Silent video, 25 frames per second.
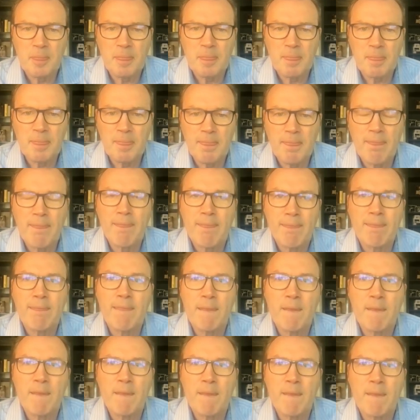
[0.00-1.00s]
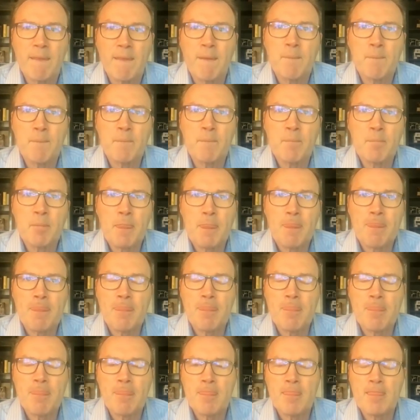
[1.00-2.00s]

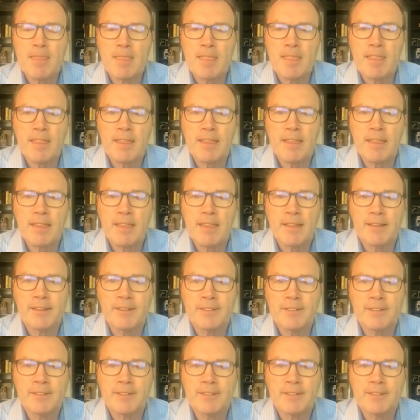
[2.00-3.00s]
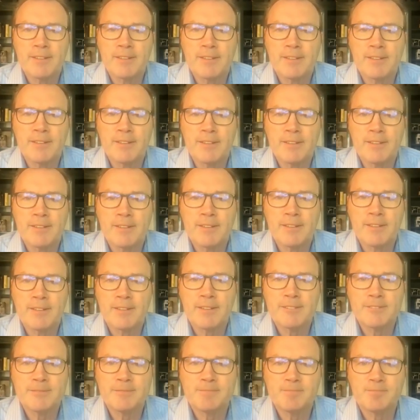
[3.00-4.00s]

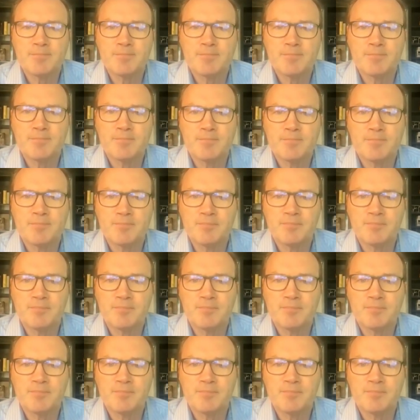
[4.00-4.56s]
The person shown says nothing.